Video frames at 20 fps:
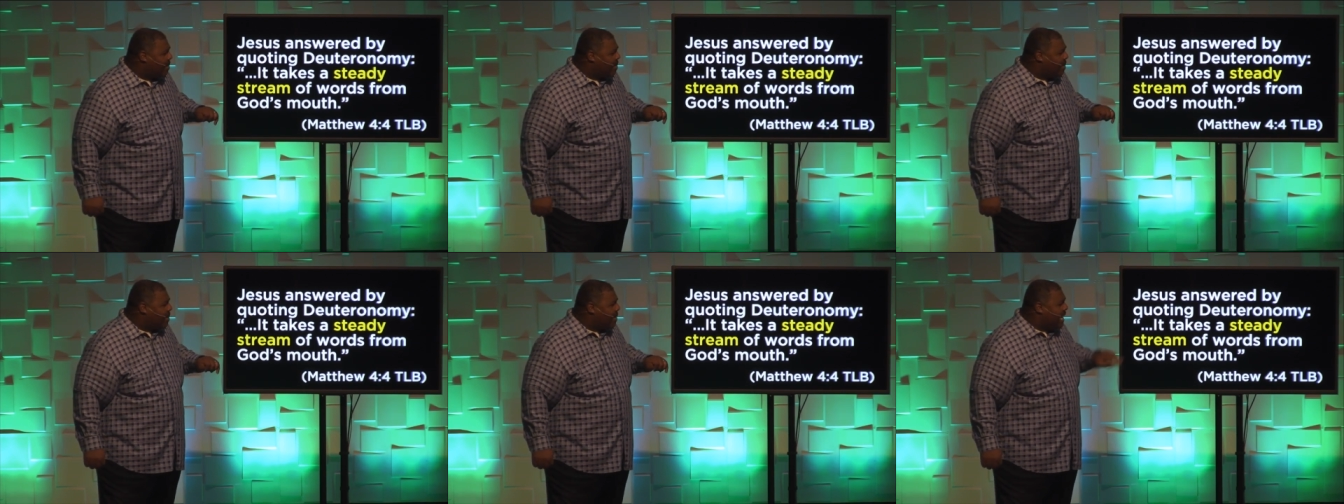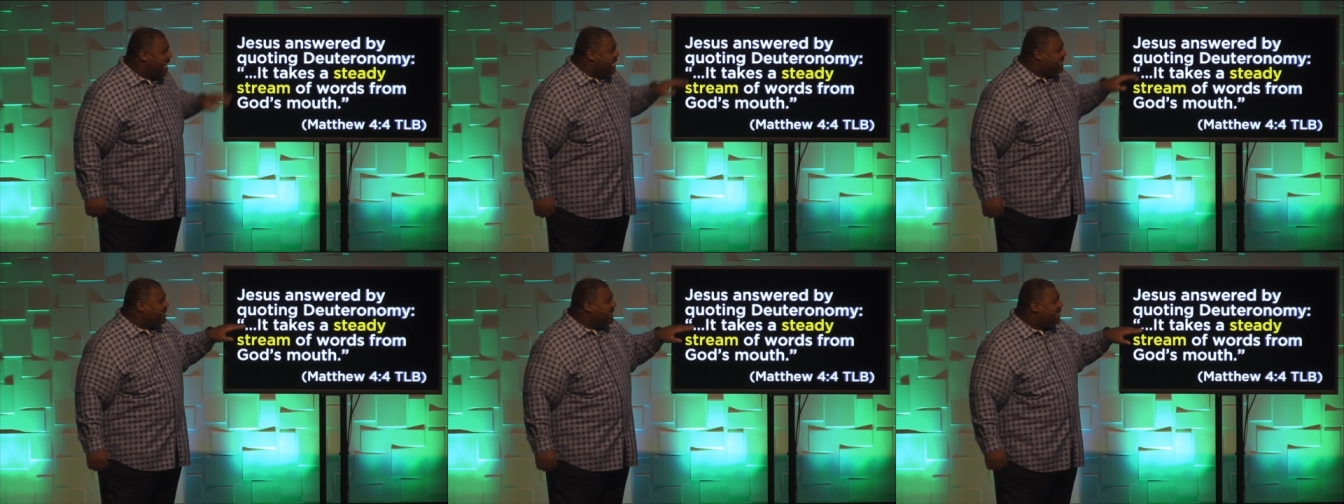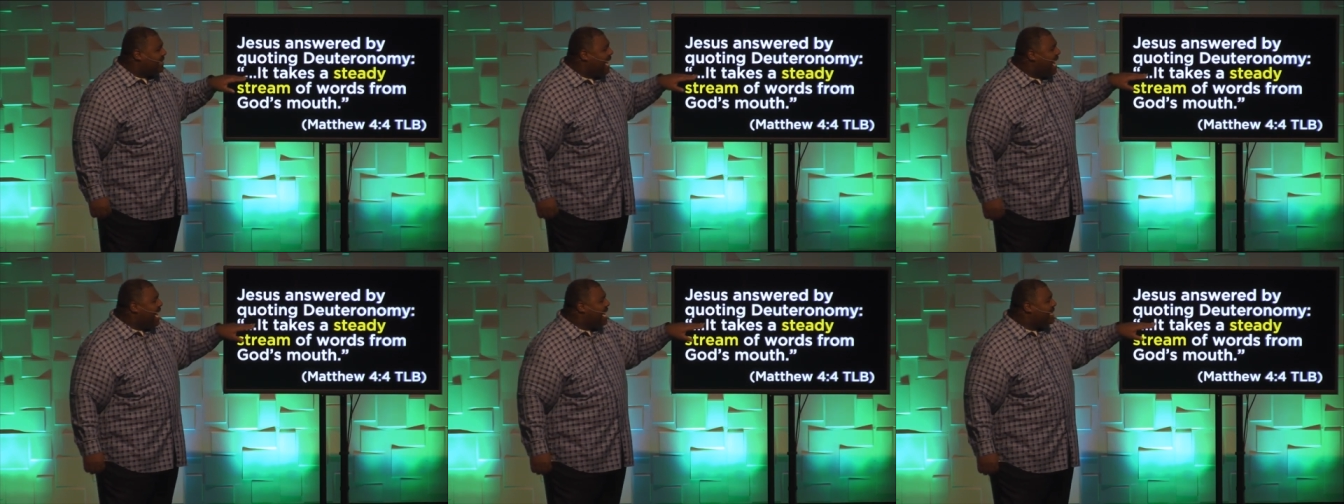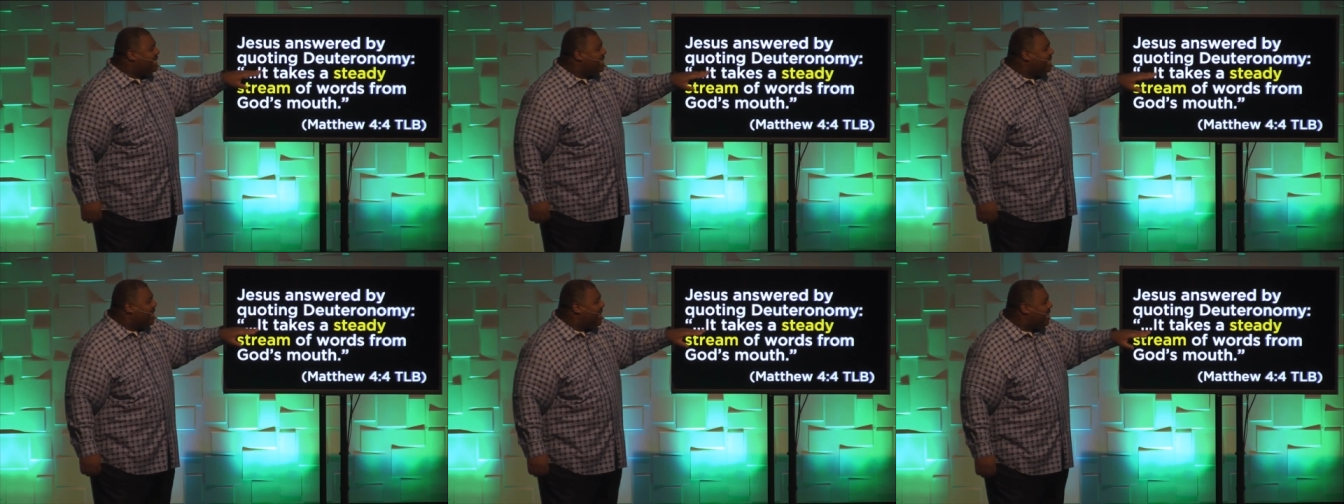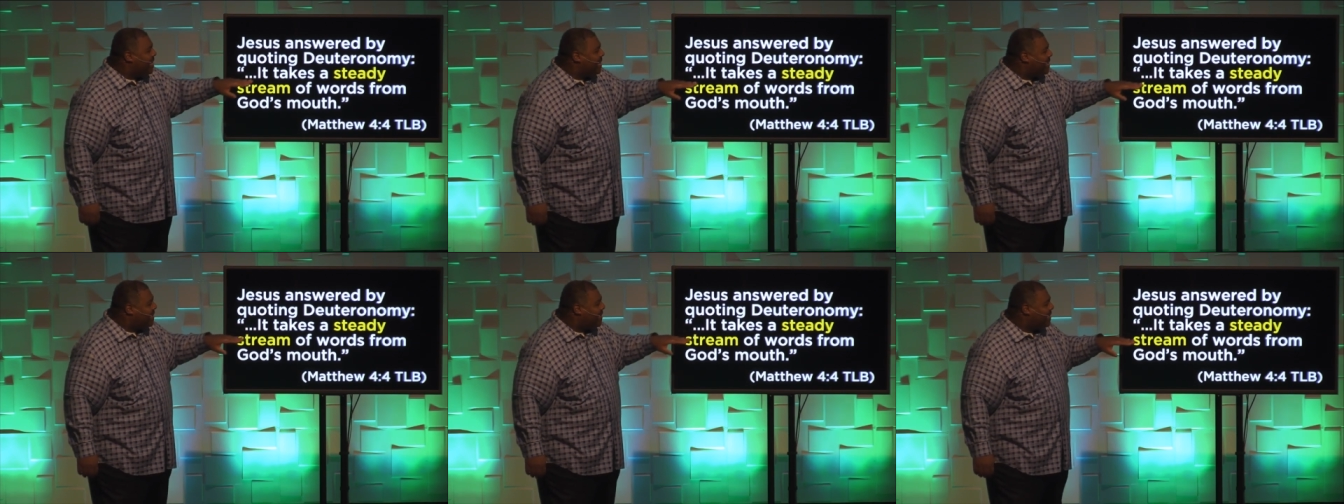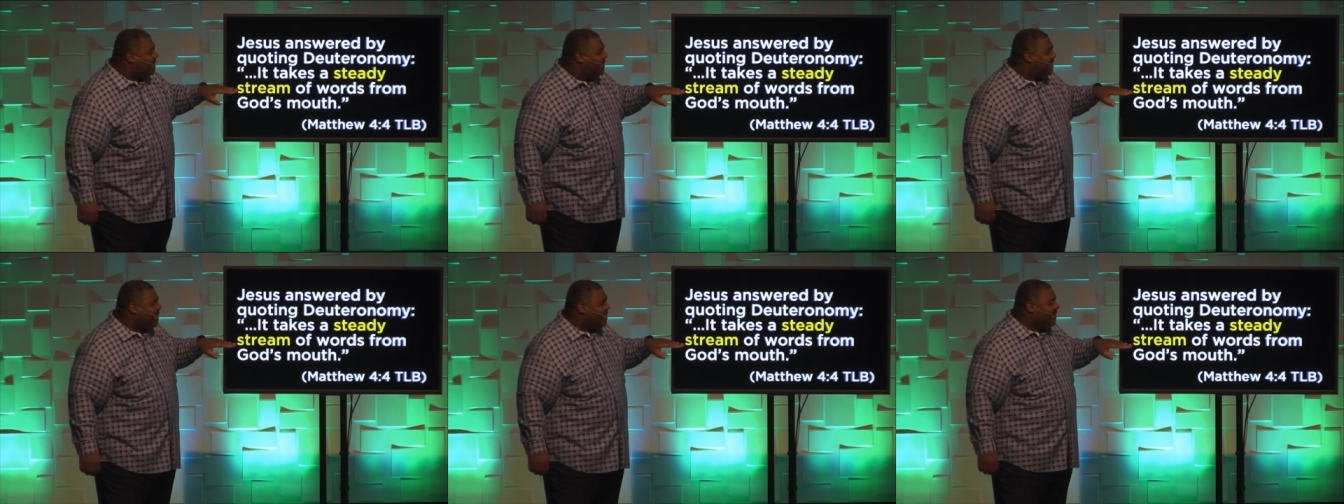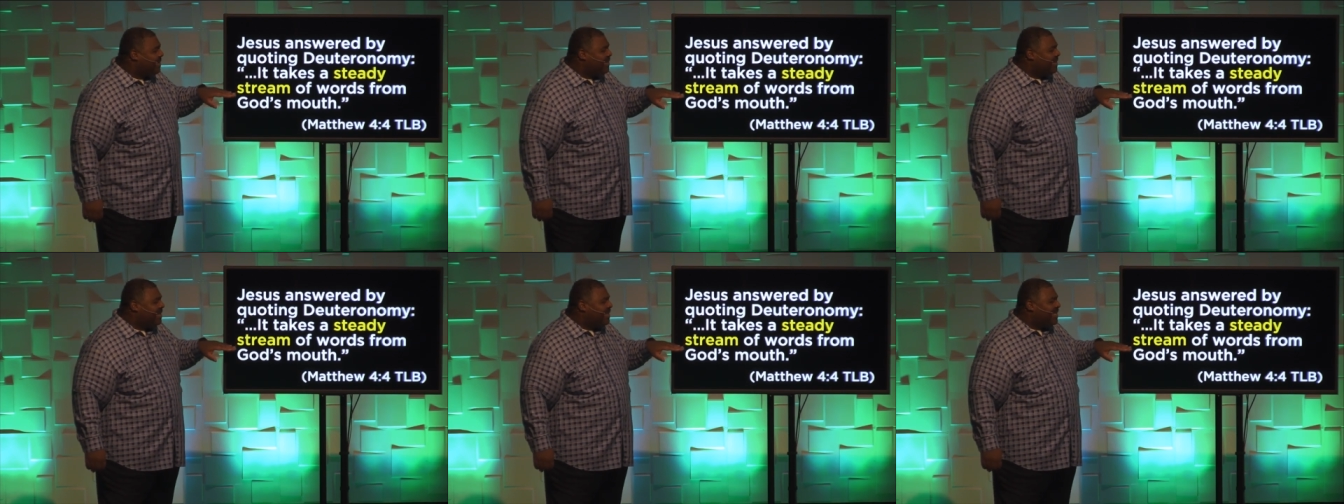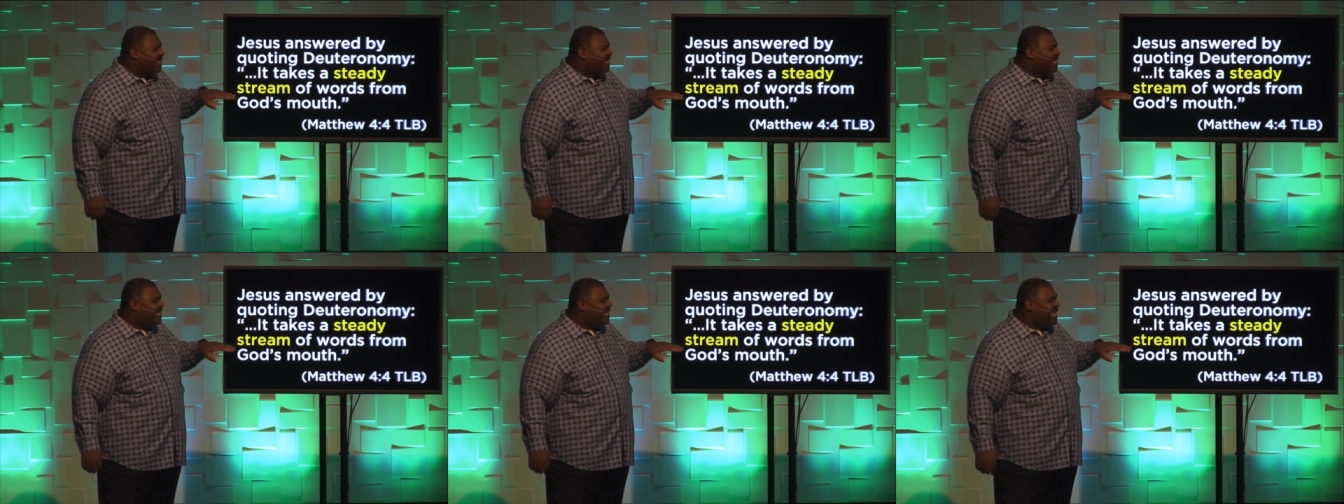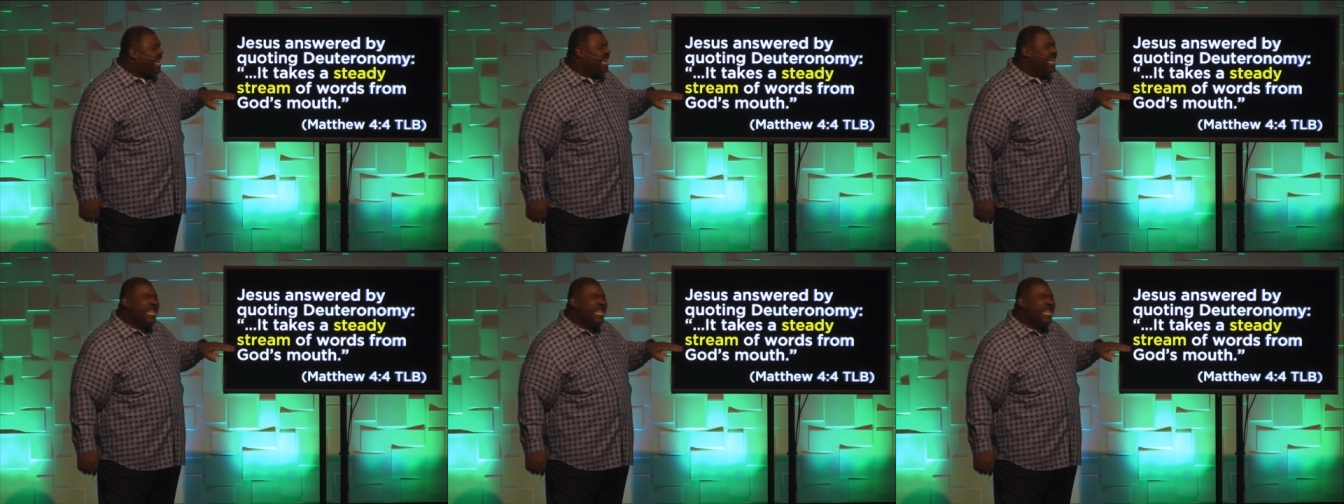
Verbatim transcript: It takes a steady